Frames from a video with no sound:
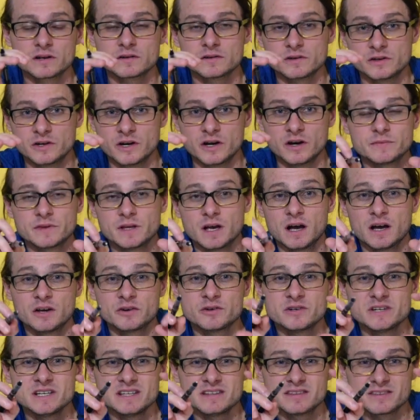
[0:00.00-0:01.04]
you know.
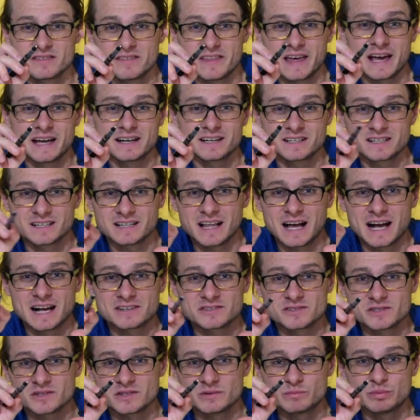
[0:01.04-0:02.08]
Underneath that class,
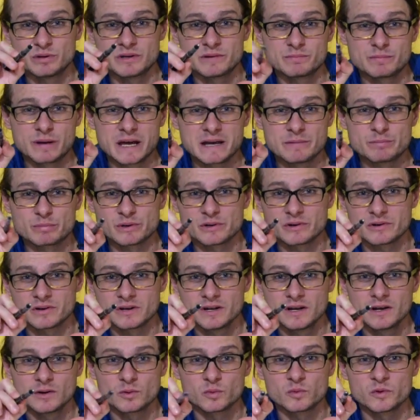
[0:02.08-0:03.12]
you could put paper,
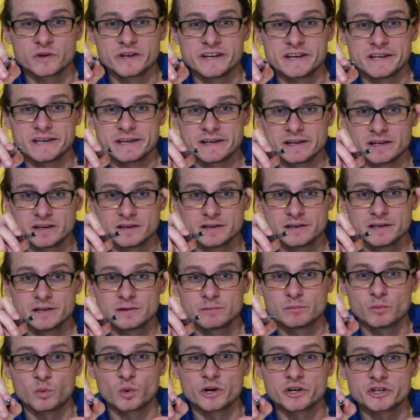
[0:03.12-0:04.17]
reading,
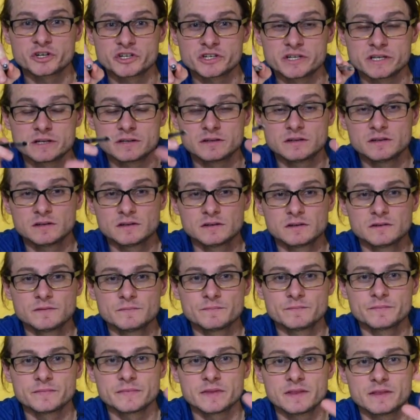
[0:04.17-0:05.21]
worksheet.
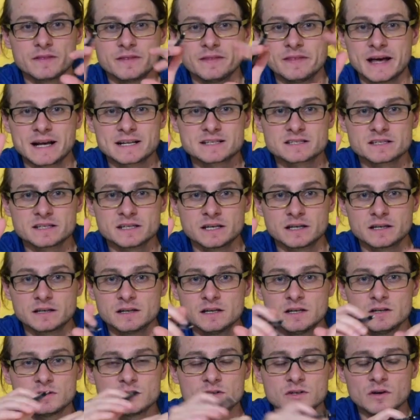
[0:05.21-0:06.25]
That's it.
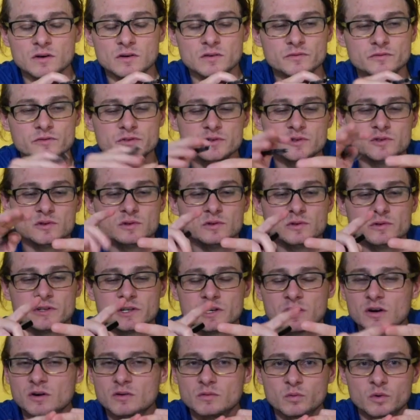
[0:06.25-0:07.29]
Don't do, you
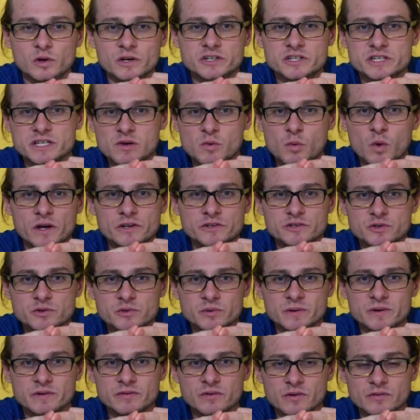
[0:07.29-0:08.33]
know, worksheet 1, 2,
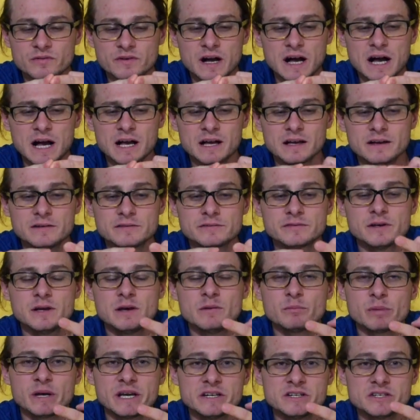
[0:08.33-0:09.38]
3, 4, 5,
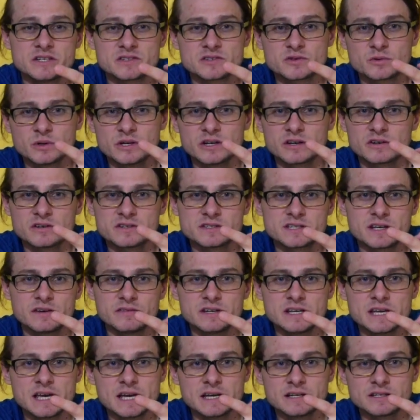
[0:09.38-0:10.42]
pages
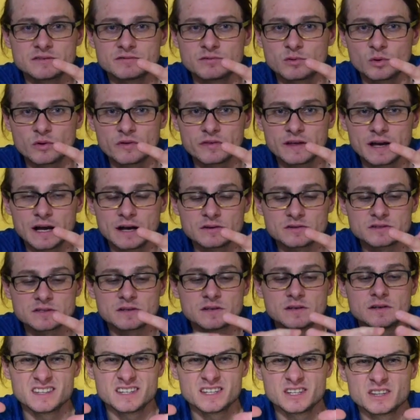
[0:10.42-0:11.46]
378 to
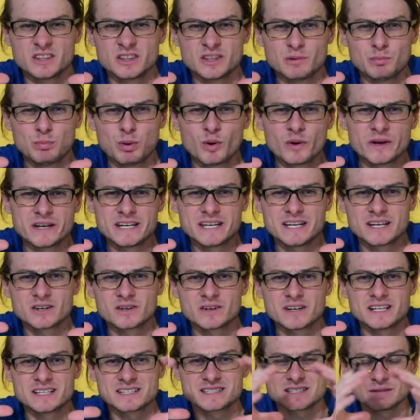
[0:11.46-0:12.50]
4,000. The point here
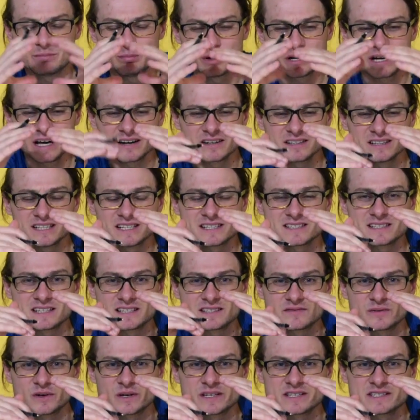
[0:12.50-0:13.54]
is to put out a list that's
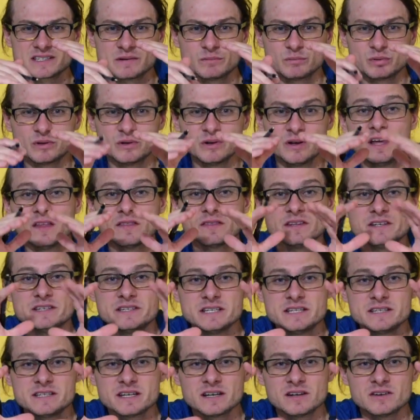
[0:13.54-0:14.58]
very simple. The
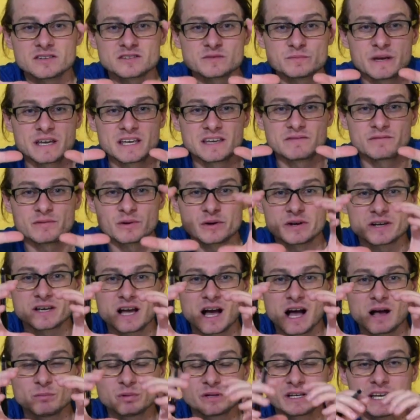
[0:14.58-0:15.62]
details make it very
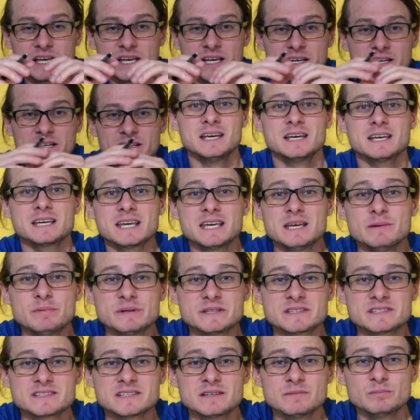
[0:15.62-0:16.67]
complicated. Keep it
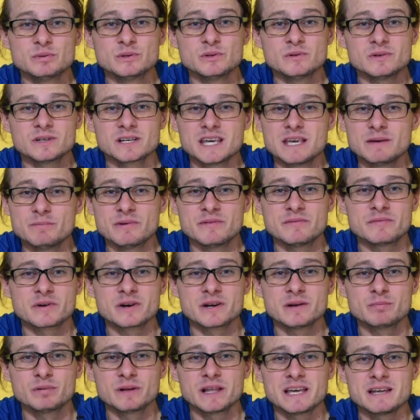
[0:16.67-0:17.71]
simple, keep it very
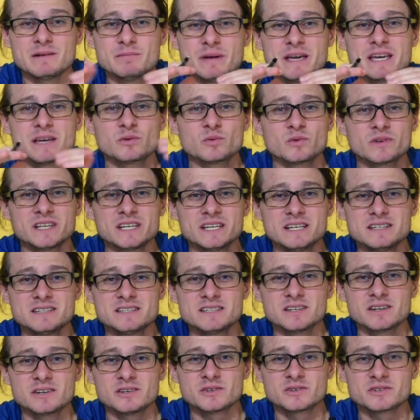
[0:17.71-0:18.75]
plain, make it really easy
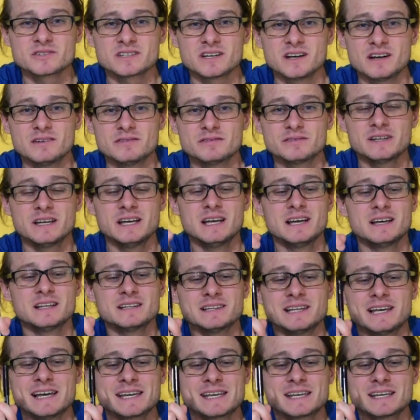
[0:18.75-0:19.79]
on yourself.
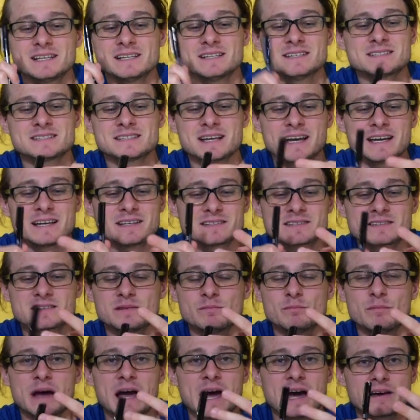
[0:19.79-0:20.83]
Like science,
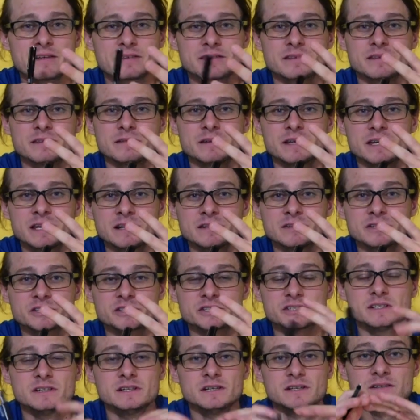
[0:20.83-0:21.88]
math, English.
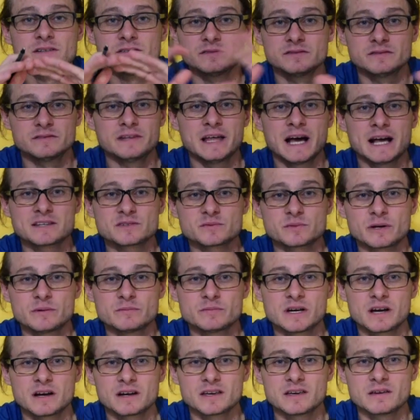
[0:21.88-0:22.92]
That's what I'm
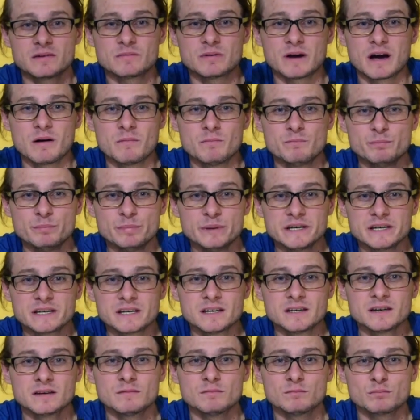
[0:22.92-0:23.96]
talking about. Big,
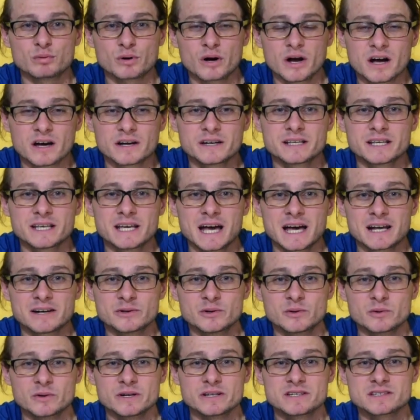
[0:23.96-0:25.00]
broad
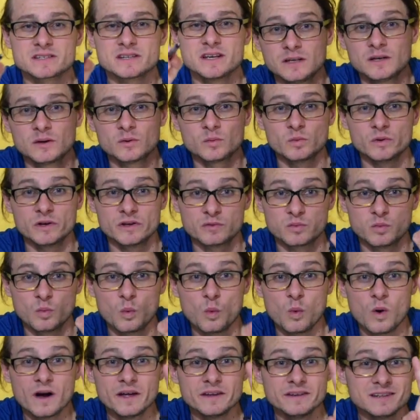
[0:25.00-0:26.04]
categories with
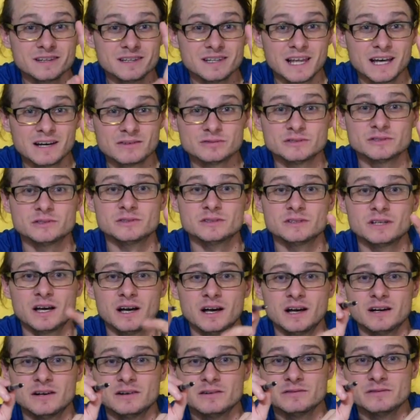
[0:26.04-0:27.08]
one level
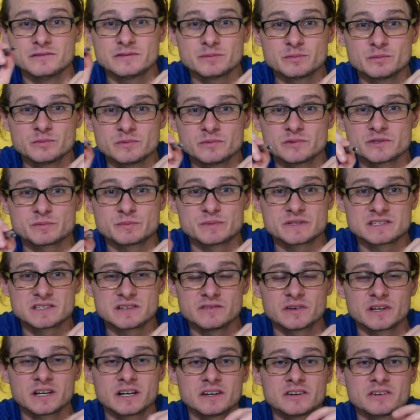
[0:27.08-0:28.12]
of
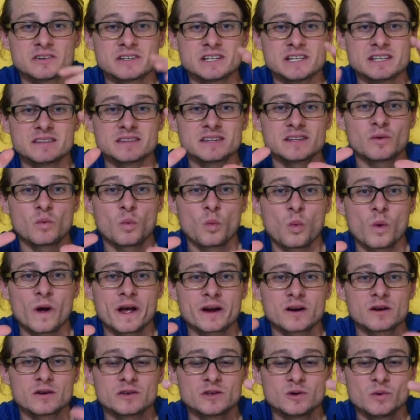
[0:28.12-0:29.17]
specific underneath it
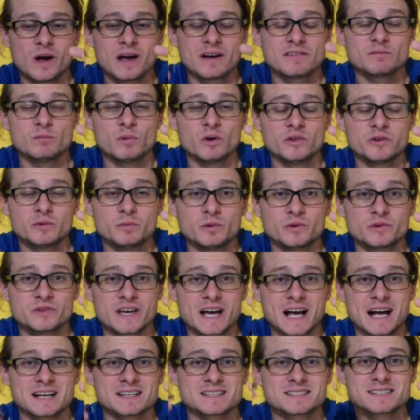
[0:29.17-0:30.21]
where you have multiple
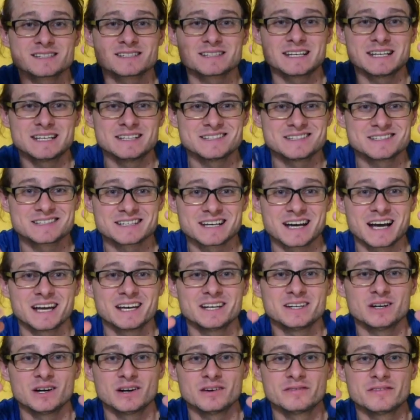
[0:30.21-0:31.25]
tasks inside
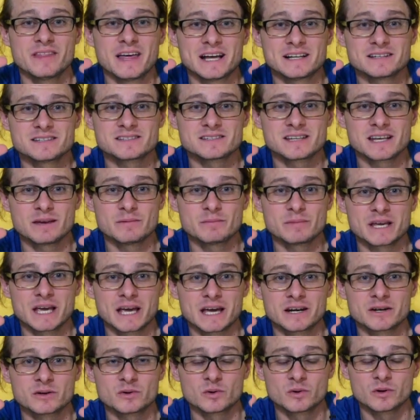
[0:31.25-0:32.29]
of that same
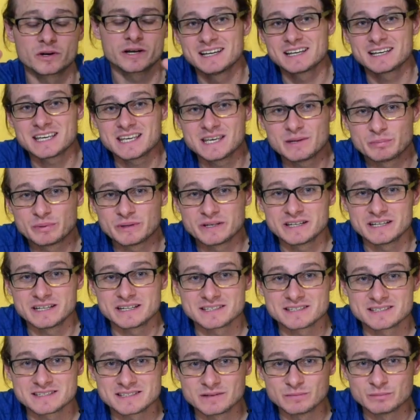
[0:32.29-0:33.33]
category. Keep it as
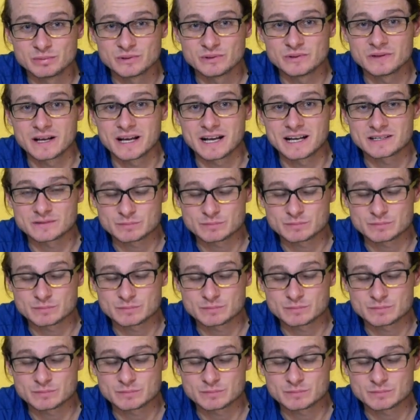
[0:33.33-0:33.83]
simple as